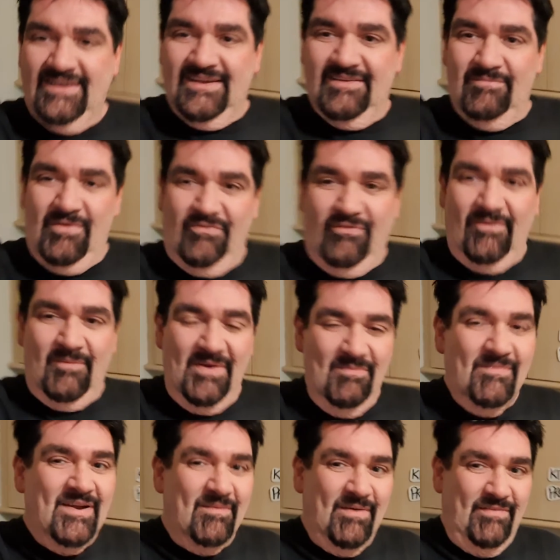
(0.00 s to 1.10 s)
of
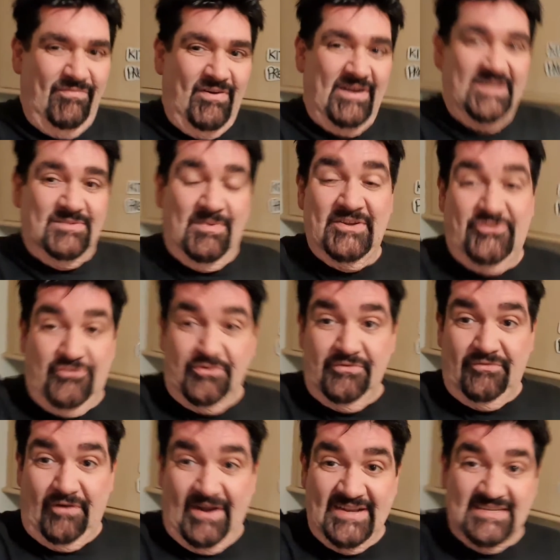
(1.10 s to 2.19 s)
my friends, my true
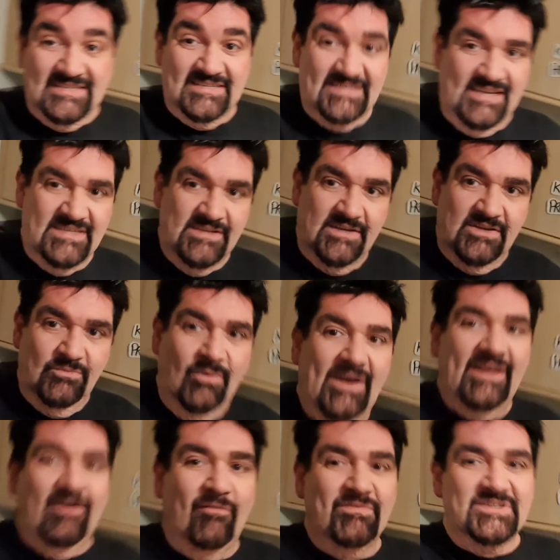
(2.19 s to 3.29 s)
friends, said, well,
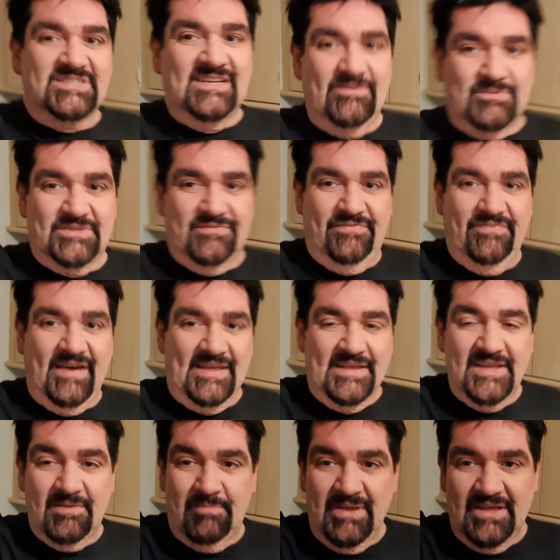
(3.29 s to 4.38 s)
it obviously was
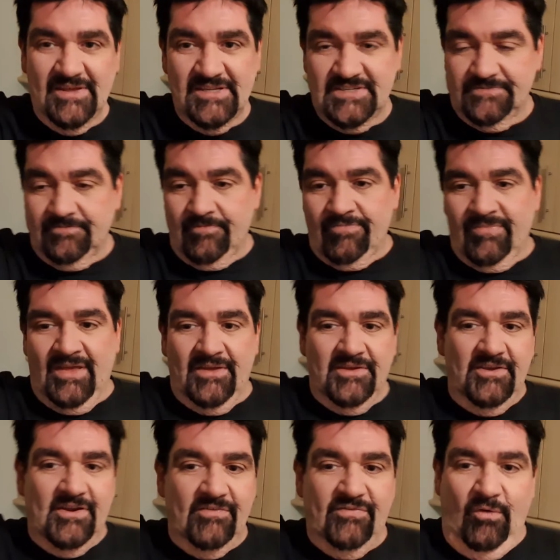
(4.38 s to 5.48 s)
fake, because
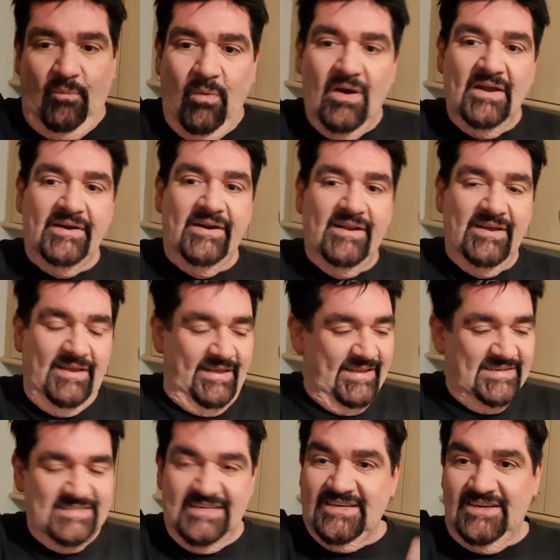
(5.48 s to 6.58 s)
for one,
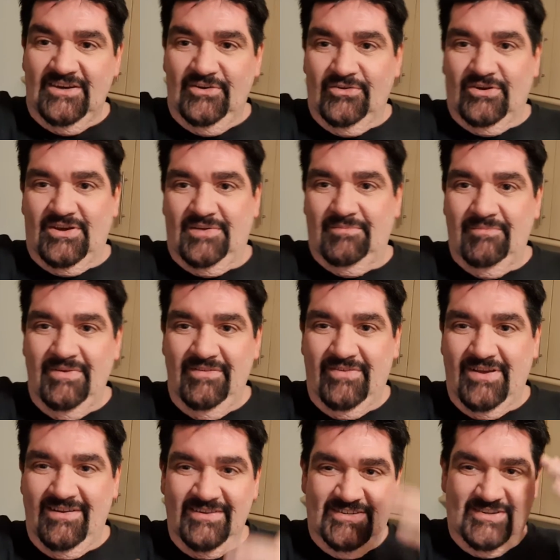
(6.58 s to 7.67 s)
it didn't look. You've
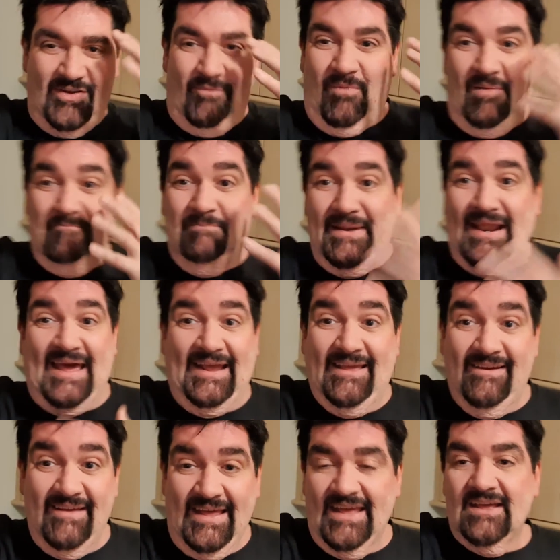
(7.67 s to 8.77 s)
just got one black
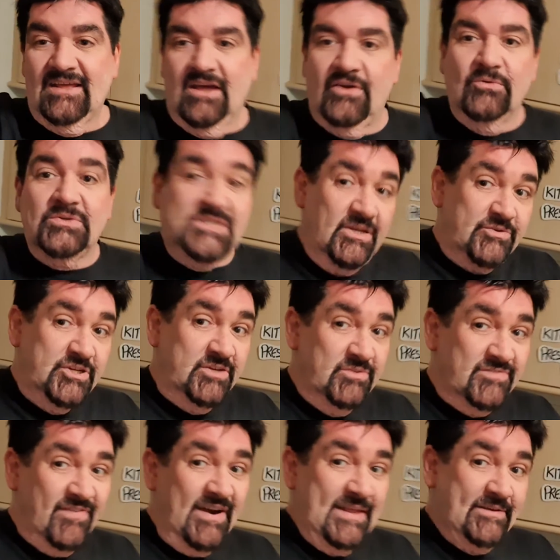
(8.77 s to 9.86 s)
eye, and also she was
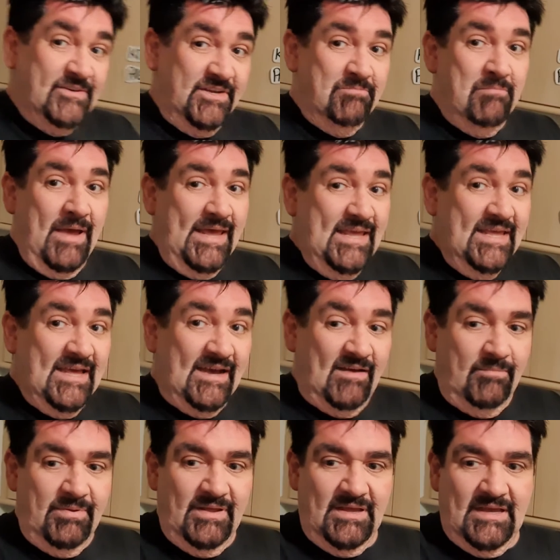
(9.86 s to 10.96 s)
very good at
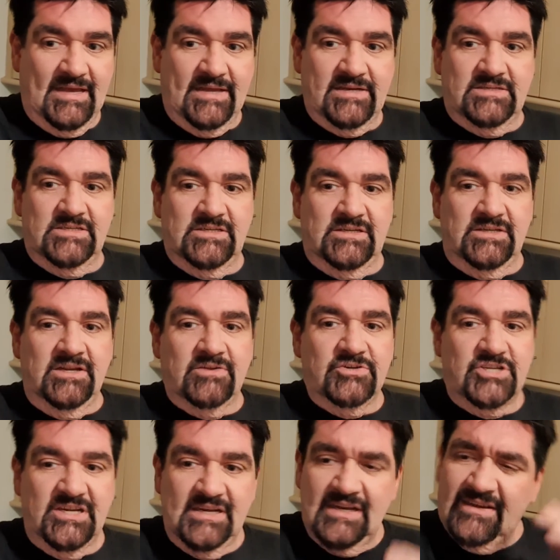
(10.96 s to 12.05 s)
makeup, and
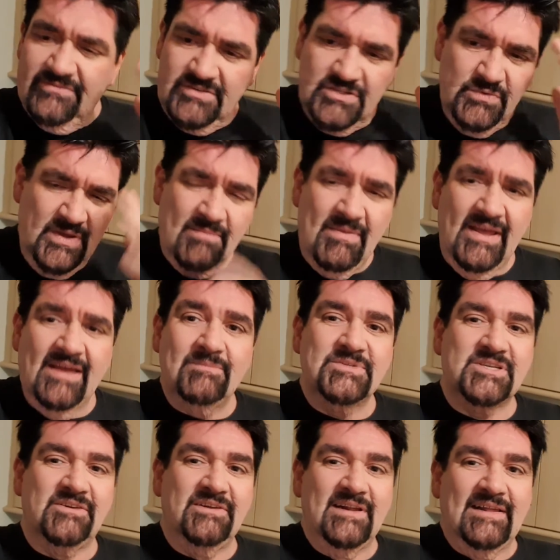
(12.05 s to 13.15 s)
she loved doing her makeup.
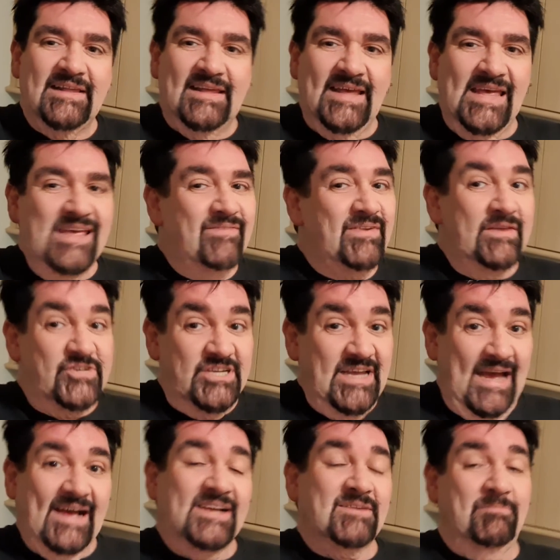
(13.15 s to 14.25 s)
So even if she
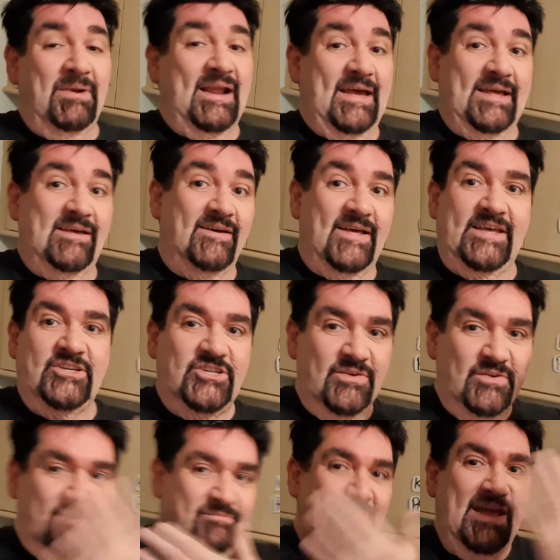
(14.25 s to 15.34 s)
had a black eye, she
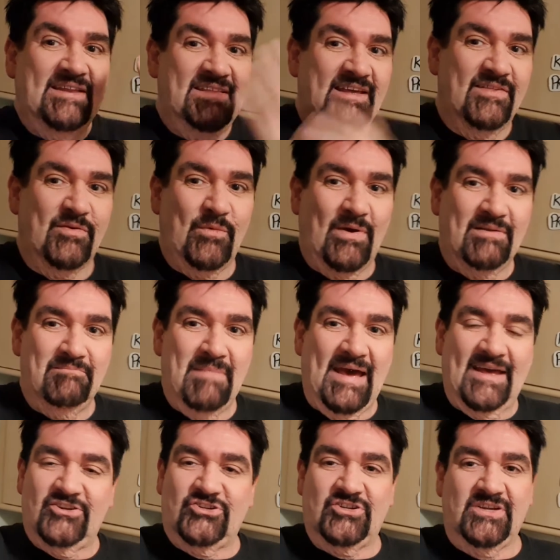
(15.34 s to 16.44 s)
would have made the other one
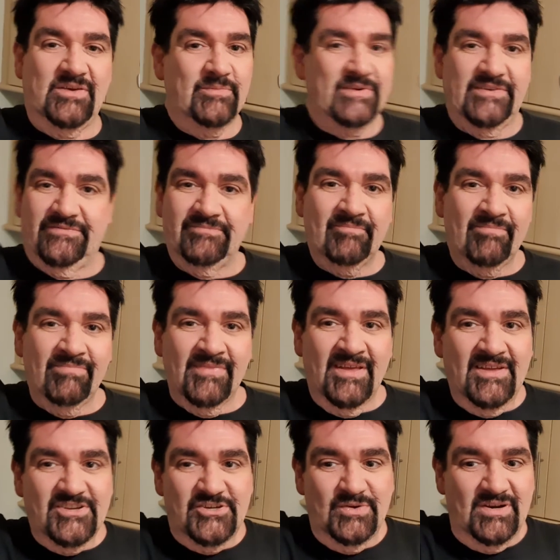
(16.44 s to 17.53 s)
match, and she
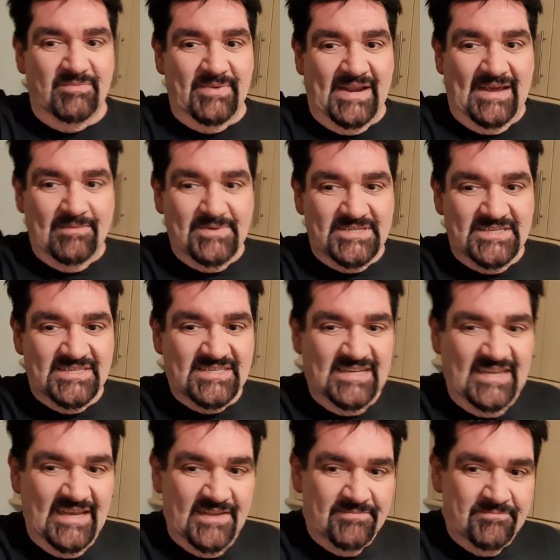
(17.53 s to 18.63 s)
wouldn't have been able to see
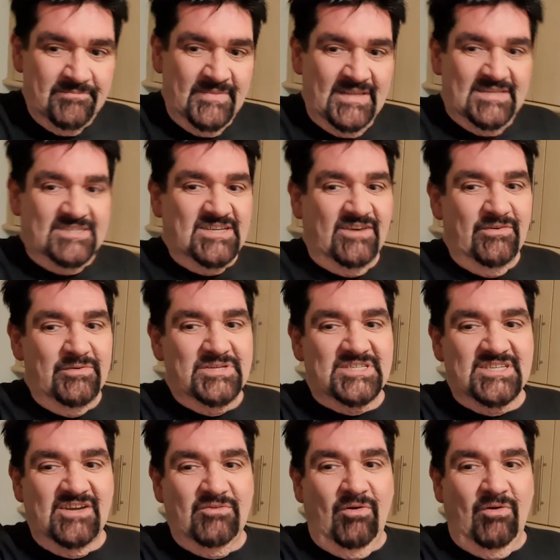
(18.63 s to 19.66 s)
it. So it was so